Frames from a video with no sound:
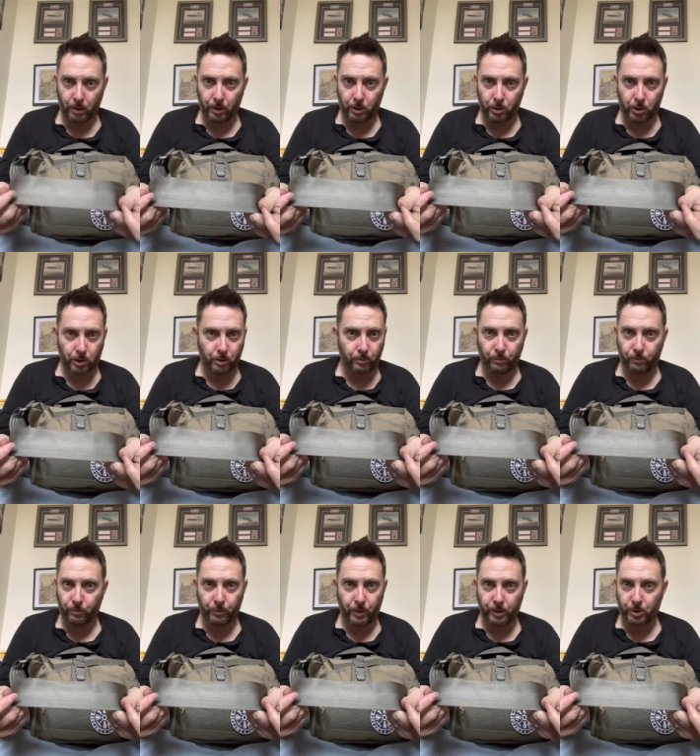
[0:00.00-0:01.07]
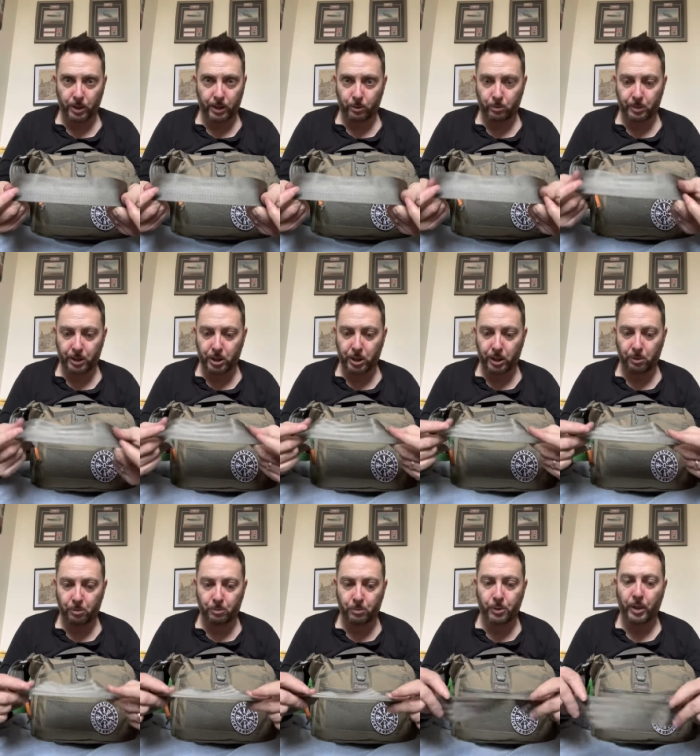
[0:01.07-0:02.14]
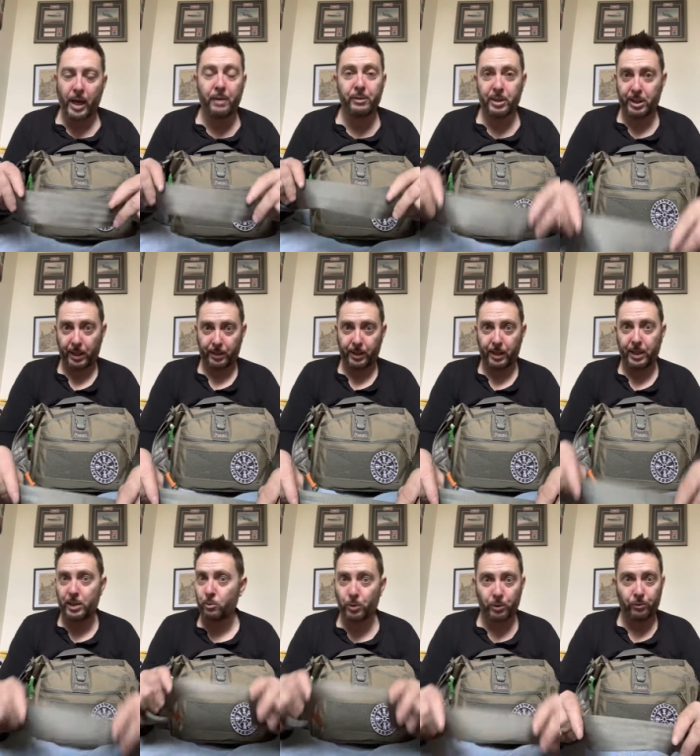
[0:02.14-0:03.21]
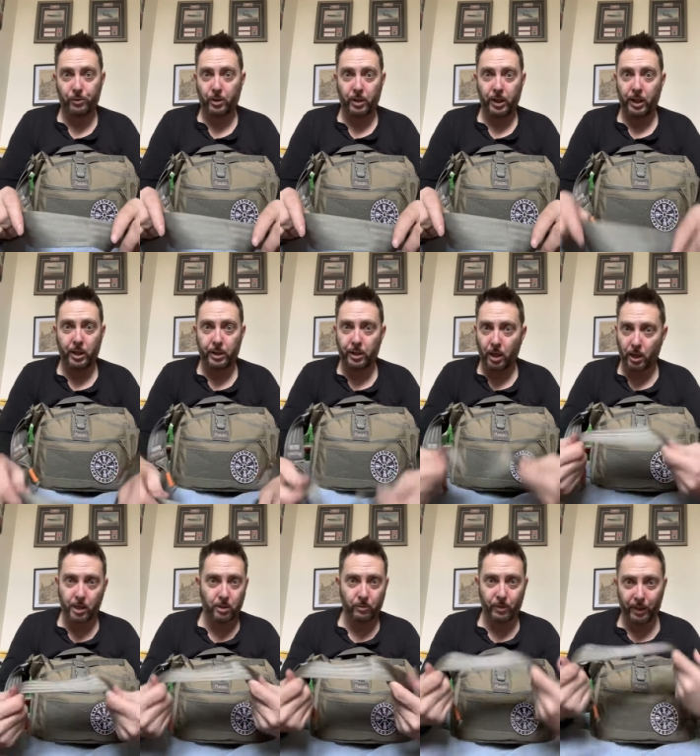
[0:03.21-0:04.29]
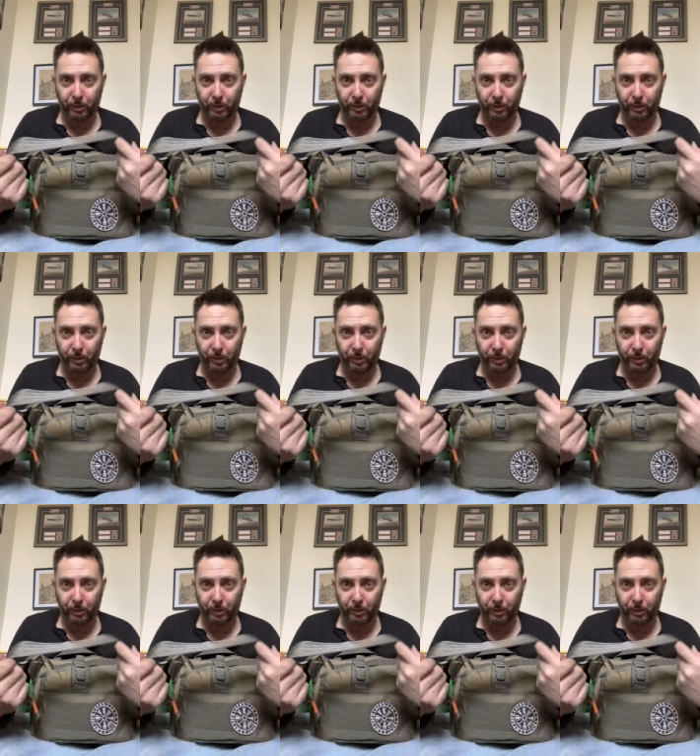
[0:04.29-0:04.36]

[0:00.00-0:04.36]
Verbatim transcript: just feels a little bit cheap. But having said that, it's worked fine and I can't really